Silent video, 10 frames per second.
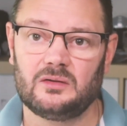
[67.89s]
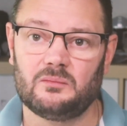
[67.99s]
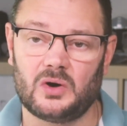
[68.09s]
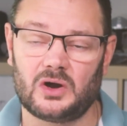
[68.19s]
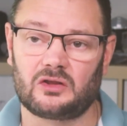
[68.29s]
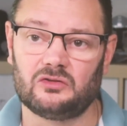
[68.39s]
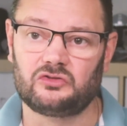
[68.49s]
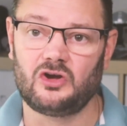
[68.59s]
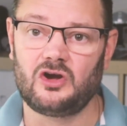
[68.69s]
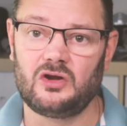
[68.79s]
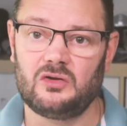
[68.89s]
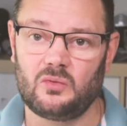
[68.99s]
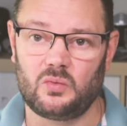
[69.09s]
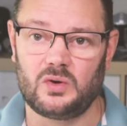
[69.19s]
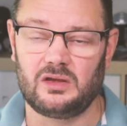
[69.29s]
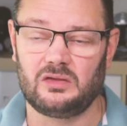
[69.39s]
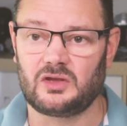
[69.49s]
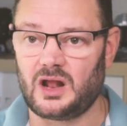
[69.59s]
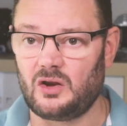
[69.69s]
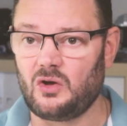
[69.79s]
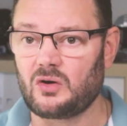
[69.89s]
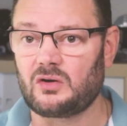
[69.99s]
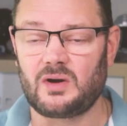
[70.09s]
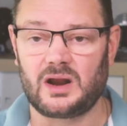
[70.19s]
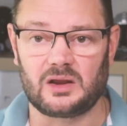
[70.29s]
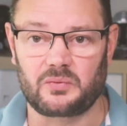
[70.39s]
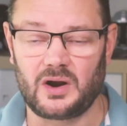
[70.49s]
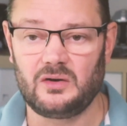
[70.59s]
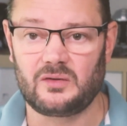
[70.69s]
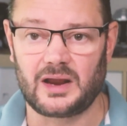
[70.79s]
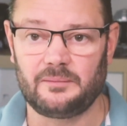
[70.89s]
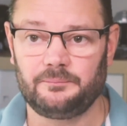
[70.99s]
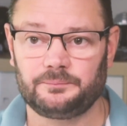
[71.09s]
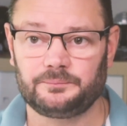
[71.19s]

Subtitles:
my concern with a longer running program